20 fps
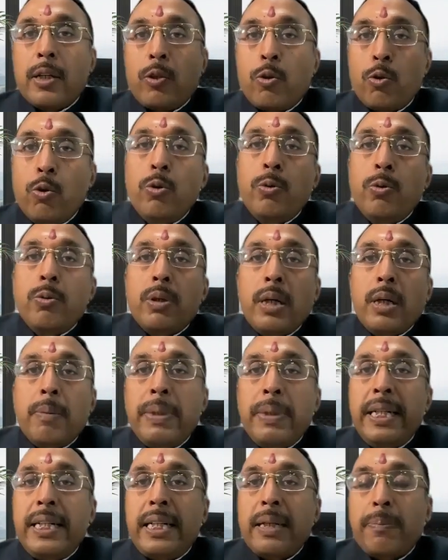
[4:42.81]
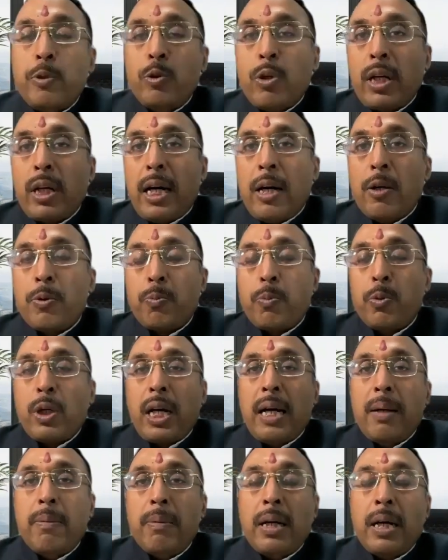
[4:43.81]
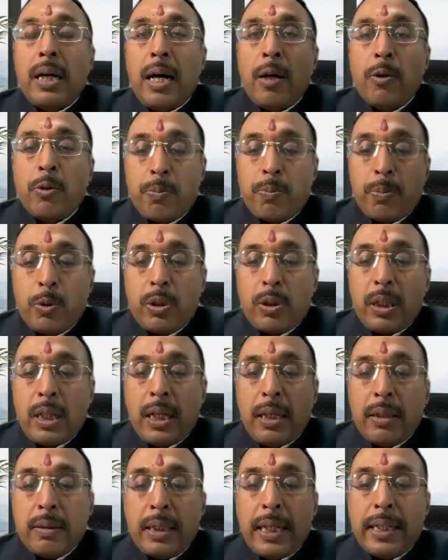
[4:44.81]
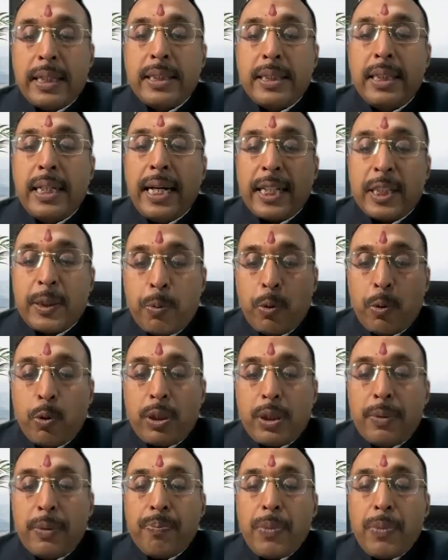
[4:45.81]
to meet up your output that is the export.